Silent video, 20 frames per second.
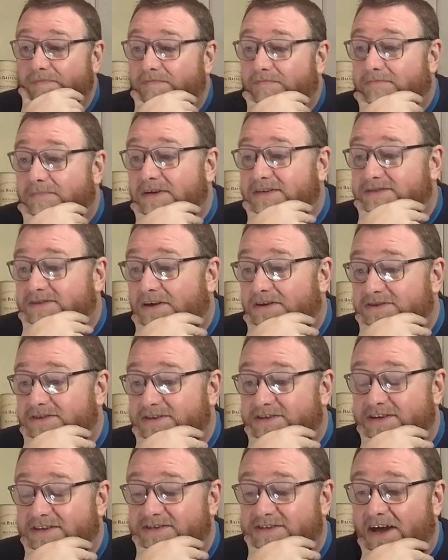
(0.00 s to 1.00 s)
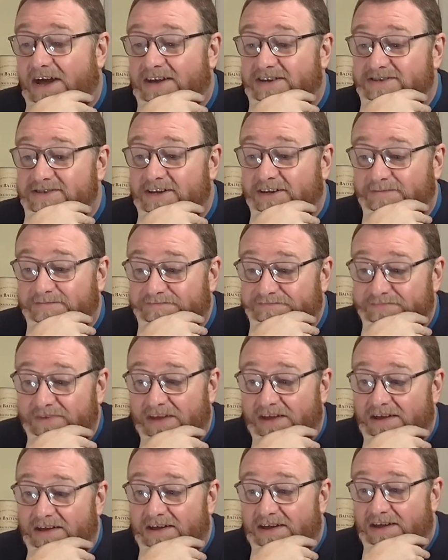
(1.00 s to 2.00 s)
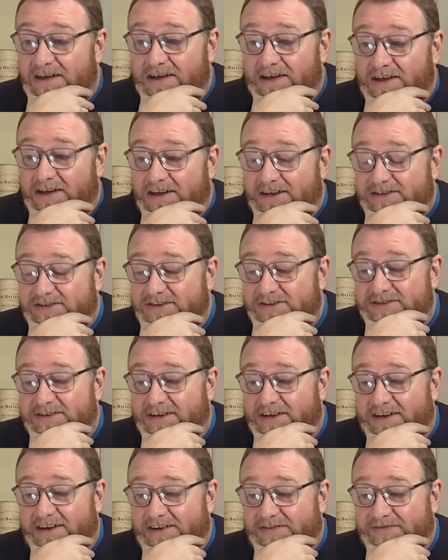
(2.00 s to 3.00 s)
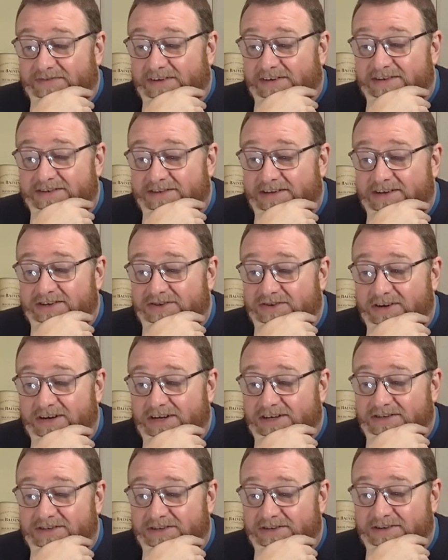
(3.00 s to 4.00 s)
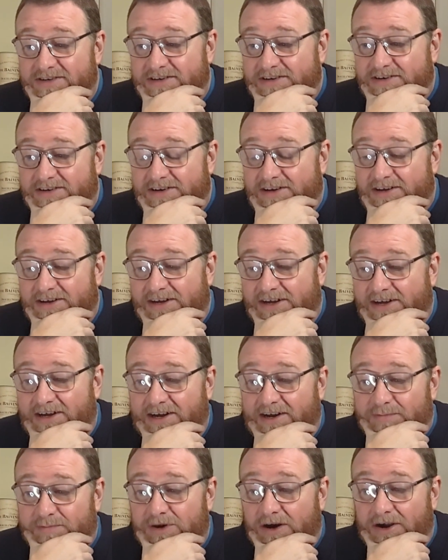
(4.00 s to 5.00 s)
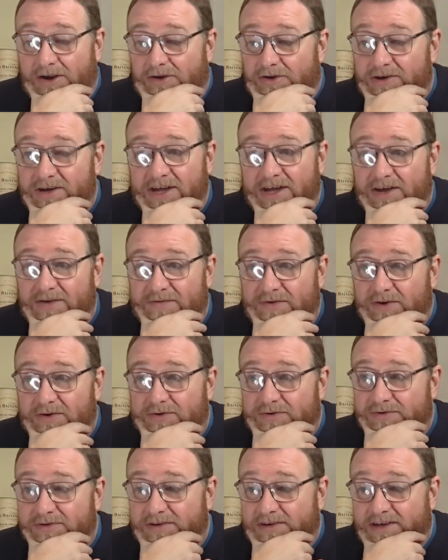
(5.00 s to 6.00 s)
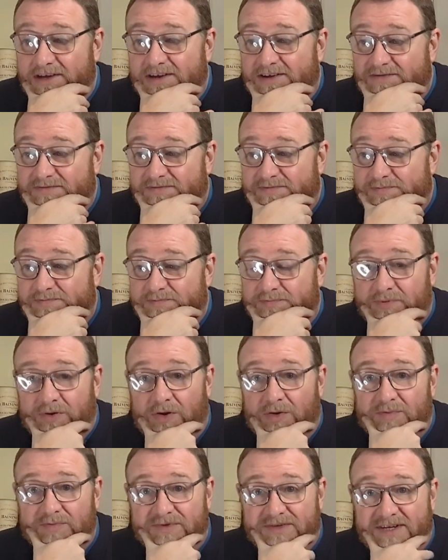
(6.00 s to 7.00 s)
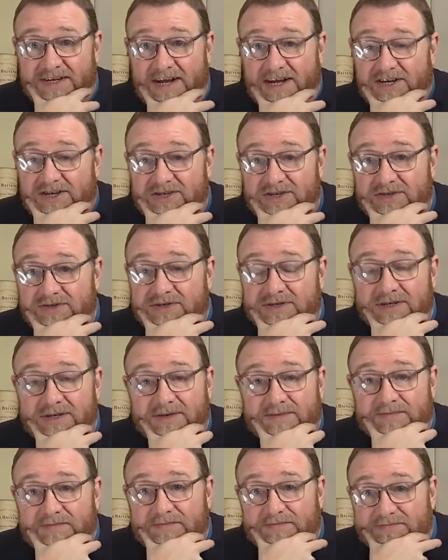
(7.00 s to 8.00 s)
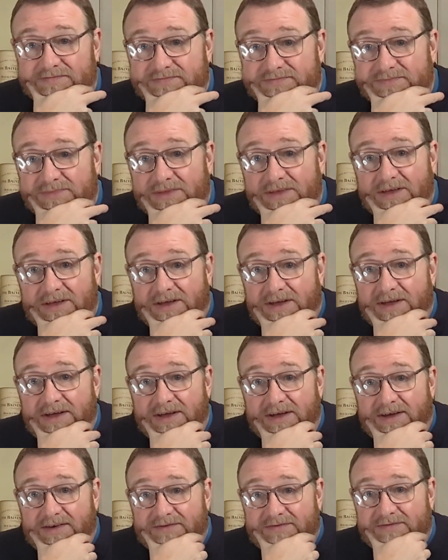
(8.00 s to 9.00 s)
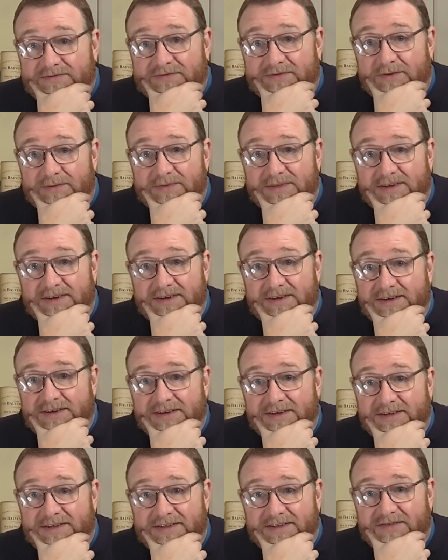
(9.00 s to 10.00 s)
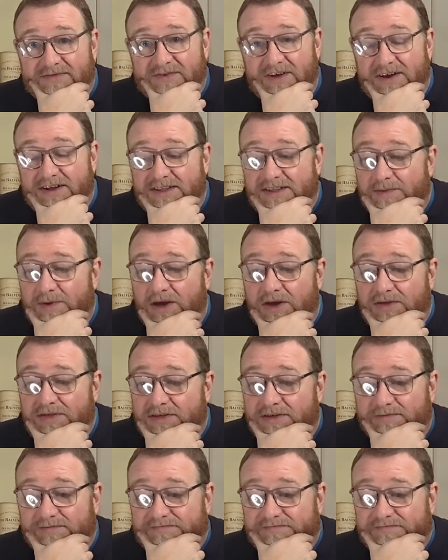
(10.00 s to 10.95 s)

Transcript: Mid tongue's a disaster. It's just a kind of continuation and a prolonging of all the kind of problems and issues from the front of the mouth.